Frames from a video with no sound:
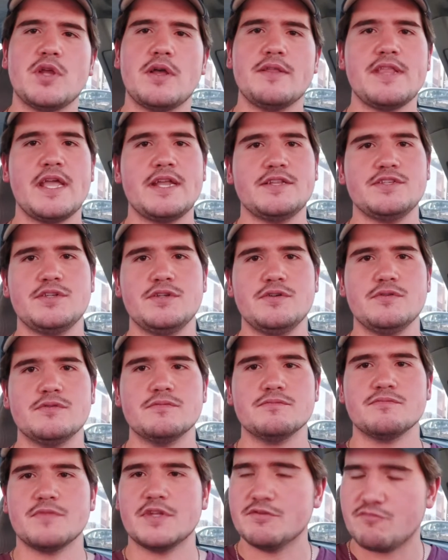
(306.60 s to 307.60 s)
on that too.
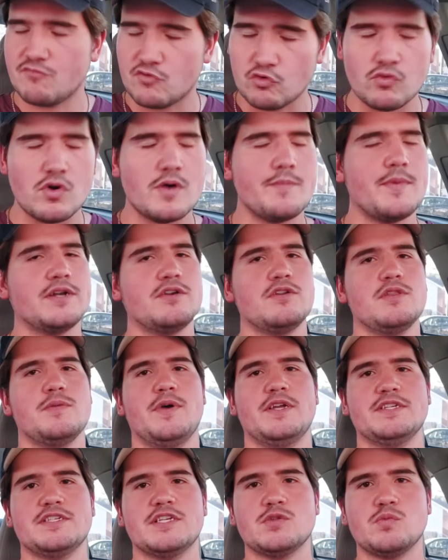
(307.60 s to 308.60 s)
They threw him under the
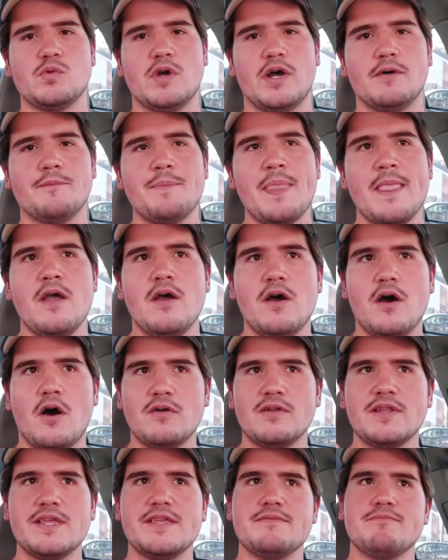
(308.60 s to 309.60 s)
bus as well.
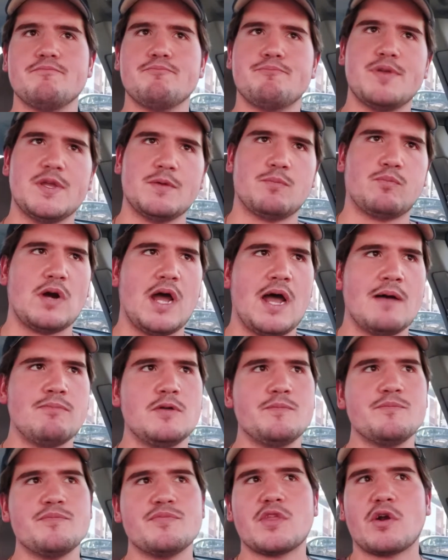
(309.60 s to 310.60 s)
Only big
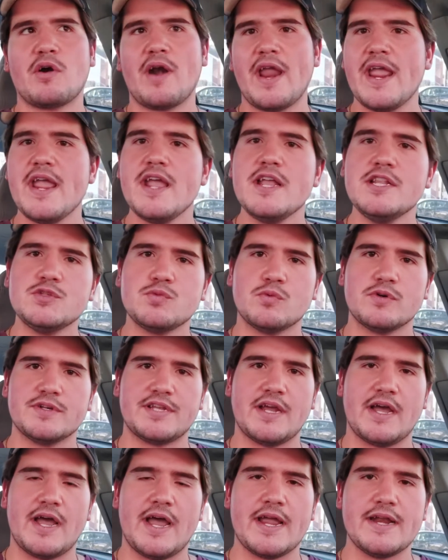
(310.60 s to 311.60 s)
problem, their hands were
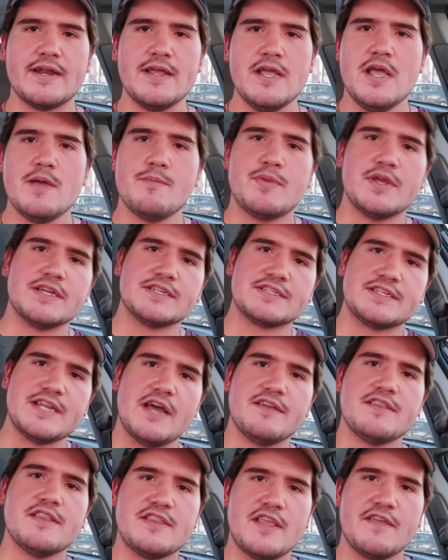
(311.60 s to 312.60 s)
tied, because
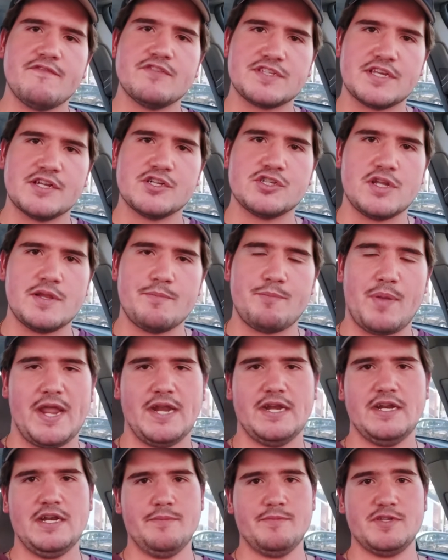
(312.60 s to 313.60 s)
now that they've essentially
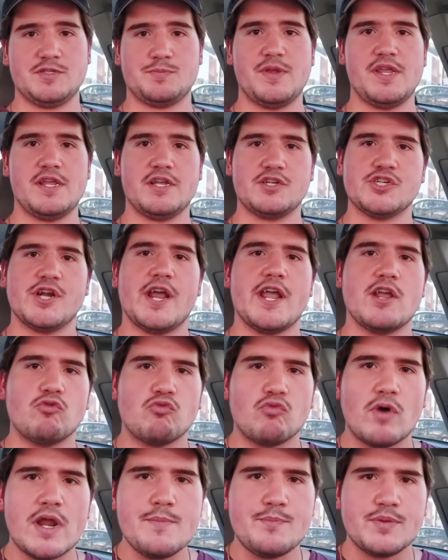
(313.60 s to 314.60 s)
painted him as being a giant
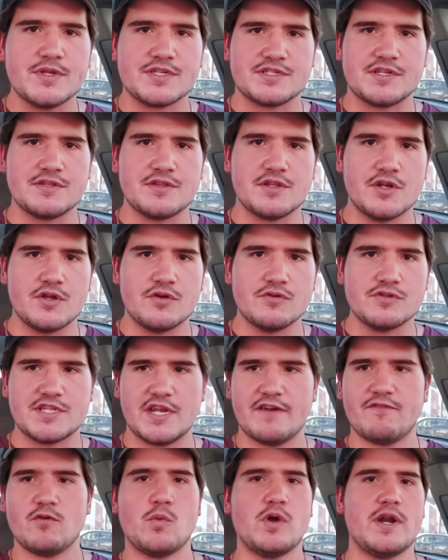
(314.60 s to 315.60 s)
rapist in the news
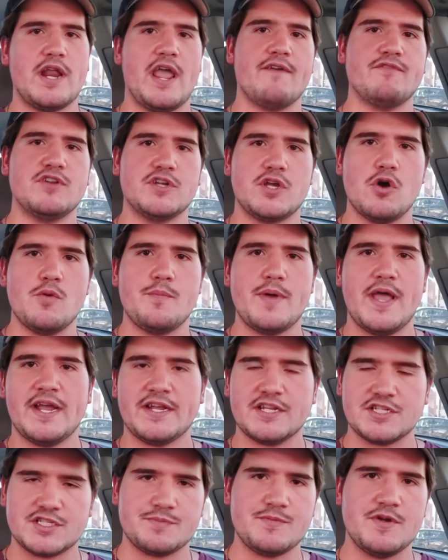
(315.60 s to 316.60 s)
and everyone having to go back
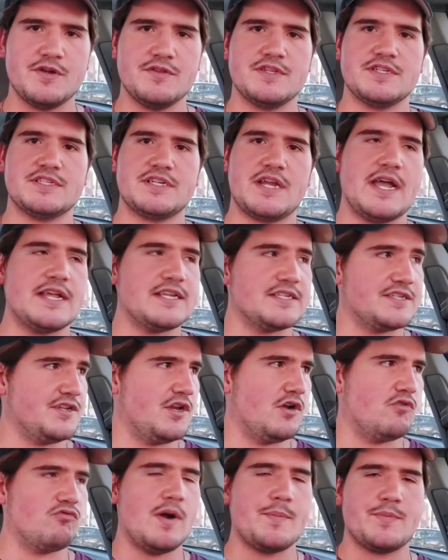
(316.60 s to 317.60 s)
and smear this guy's,
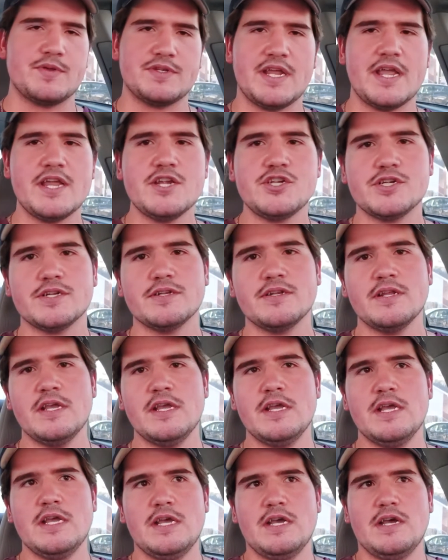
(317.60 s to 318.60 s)
reputation,
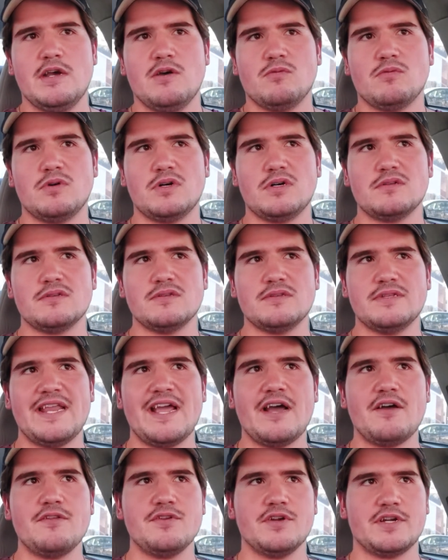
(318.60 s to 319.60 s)
well,
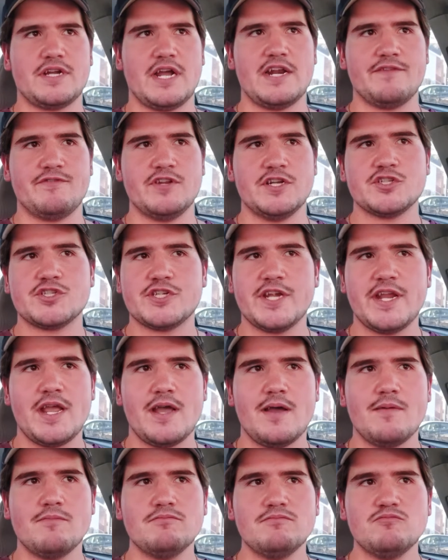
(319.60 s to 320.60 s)
now they're kind of in a
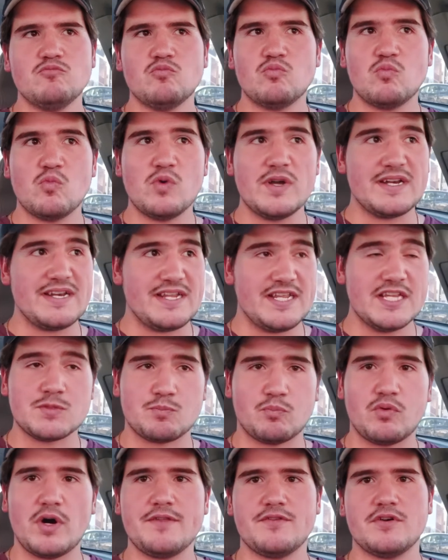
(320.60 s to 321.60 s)
jam when his
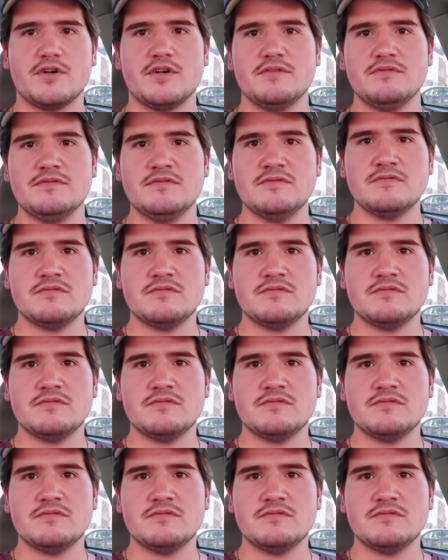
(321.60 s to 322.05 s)
brother